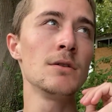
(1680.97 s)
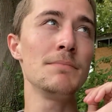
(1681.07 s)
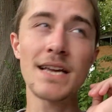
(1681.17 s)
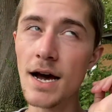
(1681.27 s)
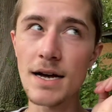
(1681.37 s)

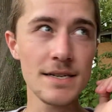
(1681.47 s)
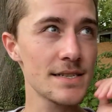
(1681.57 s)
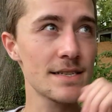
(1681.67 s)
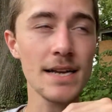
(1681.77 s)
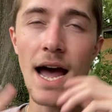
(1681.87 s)

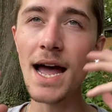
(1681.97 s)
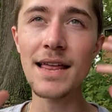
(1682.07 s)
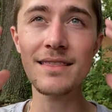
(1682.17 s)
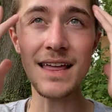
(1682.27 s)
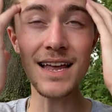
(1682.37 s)
because
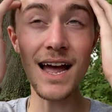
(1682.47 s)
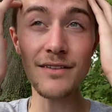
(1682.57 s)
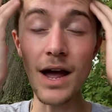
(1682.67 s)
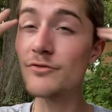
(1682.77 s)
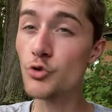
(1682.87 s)
I think
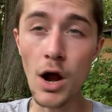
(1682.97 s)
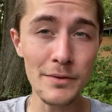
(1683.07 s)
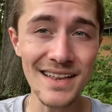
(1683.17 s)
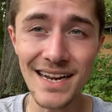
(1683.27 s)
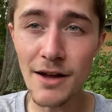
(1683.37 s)
I've drawn
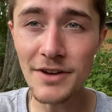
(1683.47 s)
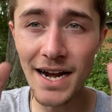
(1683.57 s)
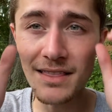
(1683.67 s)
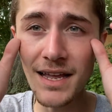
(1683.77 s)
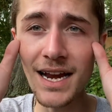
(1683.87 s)
with it enough
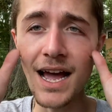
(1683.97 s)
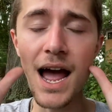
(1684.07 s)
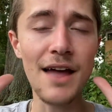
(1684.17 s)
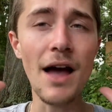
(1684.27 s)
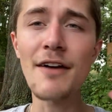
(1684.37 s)
kind of thing, and
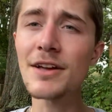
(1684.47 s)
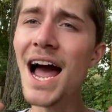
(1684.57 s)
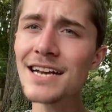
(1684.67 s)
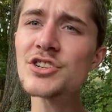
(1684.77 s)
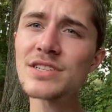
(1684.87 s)
I've
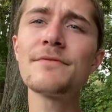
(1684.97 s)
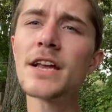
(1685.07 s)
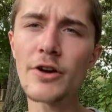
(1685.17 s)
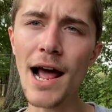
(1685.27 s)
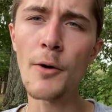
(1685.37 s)
kind of just
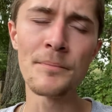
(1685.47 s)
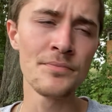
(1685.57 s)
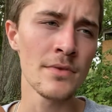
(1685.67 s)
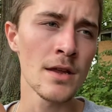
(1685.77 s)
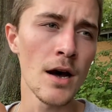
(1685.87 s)
figured out
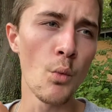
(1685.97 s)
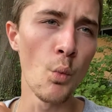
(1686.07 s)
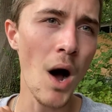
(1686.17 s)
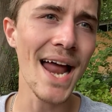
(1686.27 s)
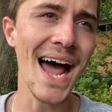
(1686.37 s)

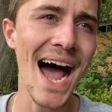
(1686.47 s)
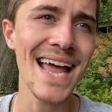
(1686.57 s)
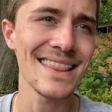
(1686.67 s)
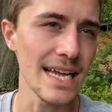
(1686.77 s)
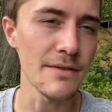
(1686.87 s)
what
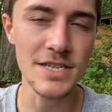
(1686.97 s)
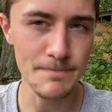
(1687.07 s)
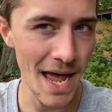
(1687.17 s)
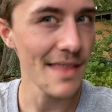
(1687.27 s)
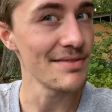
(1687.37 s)
I think of this
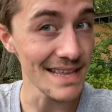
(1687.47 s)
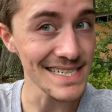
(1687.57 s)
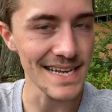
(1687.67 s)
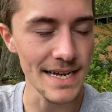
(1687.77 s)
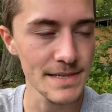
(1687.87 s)
pen
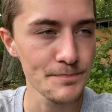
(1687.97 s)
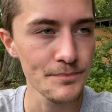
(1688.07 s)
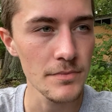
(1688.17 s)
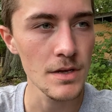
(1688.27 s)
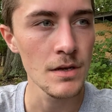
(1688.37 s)
these days.
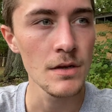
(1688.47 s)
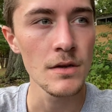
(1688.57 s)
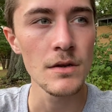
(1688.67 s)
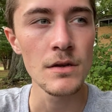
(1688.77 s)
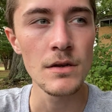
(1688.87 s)

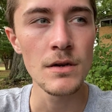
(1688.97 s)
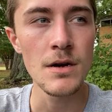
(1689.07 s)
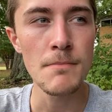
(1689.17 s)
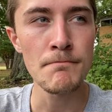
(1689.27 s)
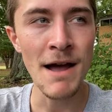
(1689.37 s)

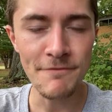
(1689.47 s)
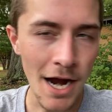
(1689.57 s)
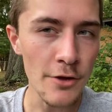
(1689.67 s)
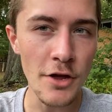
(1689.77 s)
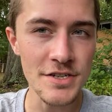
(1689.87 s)
My
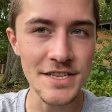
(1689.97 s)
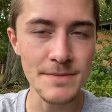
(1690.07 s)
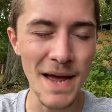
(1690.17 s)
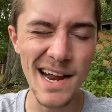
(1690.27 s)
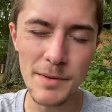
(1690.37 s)
final thoughts on this
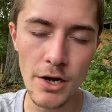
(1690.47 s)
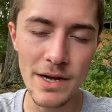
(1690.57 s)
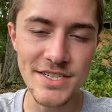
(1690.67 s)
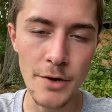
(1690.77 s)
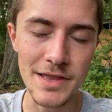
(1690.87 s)
pen, I'm gonna go ahead
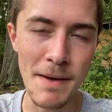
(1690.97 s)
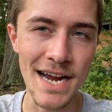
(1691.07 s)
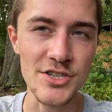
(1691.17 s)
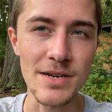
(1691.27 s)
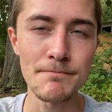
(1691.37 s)
and start with the
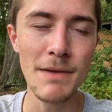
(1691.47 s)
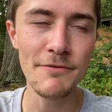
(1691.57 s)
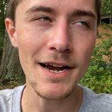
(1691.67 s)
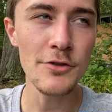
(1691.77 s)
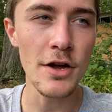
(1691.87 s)
packaging. My
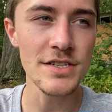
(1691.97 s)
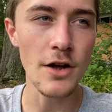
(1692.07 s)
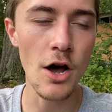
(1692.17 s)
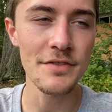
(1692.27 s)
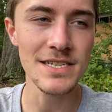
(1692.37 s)
final thoughts
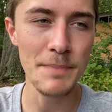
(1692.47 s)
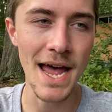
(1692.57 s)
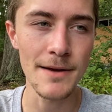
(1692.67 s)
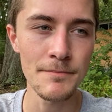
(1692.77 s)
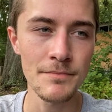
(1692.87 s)
on this
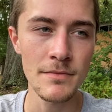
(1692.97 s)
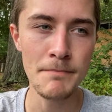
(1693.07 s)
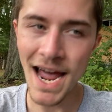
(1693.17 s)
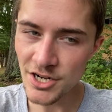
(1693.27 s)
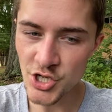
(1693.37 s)
pen,
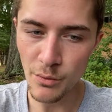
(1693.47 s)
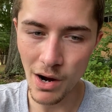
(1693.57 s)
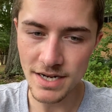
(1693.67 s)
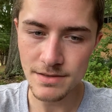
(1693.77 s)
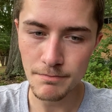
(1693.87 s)
packaging
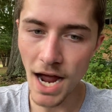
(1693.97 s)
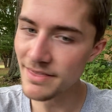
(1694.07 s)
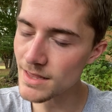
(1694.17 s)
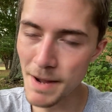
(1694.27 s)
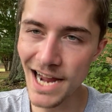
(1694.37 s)
wise, I
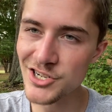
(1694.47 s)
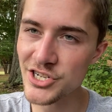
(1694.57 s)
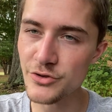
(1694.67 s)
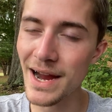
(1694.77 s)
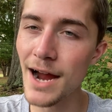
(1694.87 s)
think the packaging
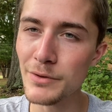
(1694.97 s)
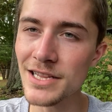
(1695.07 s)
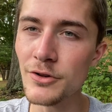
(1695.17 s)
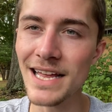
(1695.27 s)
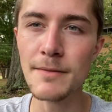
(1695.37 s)
is great. I
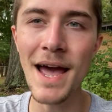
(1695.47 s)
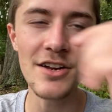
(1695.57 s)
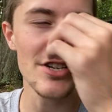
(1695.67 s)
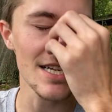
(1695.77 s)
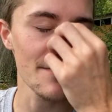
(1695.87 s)
really do like the
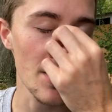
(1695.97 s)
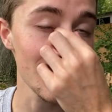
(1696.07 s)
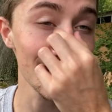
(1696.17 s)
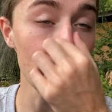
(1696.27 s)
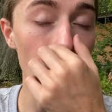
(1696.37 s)
packaging. It's very
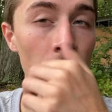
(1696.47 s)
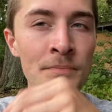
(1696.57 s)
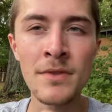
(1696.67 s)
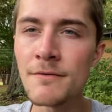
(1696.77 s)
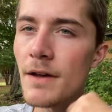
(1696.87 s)
simple,
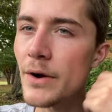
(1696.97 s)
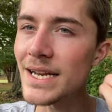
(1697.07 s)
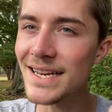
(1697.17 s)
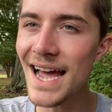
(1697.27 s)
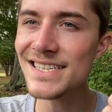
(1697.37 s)
very
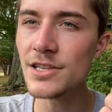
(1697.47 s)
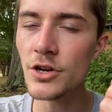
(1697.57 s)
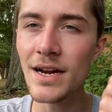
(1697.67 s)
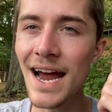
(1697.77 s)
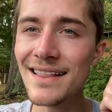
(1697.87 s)
nice
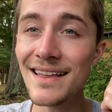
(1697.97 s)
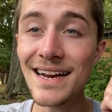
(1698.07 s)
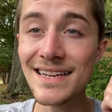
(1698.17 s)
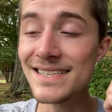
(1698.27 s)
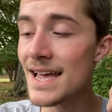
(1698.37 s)
look kind of thing,
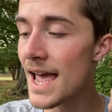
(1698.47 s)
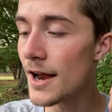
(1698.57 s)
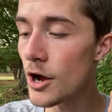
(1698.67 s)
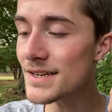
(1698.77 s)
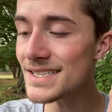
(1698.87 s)
and
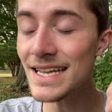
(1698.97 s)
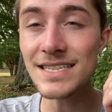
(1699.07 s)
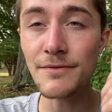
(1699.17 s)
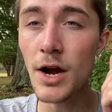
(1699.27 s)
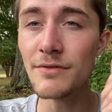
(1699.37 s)
it honestly
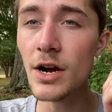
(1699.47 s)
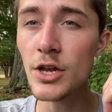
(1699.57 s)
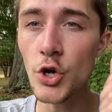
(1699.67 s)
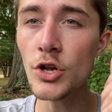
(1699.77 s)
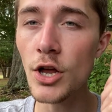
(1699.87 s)
is a very, very
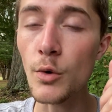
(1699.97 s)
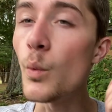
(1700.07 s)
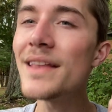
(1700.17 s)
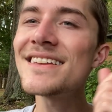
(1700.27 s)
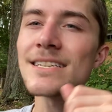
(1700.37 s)
good look
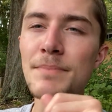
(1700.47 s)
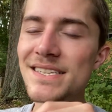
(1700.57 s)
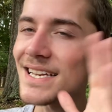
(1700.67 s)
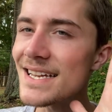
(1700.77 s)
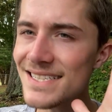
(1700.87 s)
with the
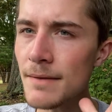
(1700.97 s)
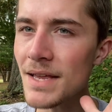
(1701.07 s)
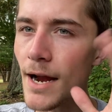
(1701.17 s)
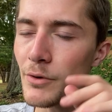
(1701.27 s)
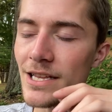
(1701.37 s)
simplicity. It's
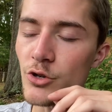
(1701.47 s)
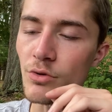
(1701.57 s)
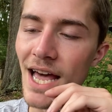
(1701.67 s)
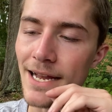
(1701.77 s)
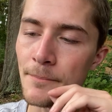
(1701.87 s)
something I really do
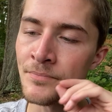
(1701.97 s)
like.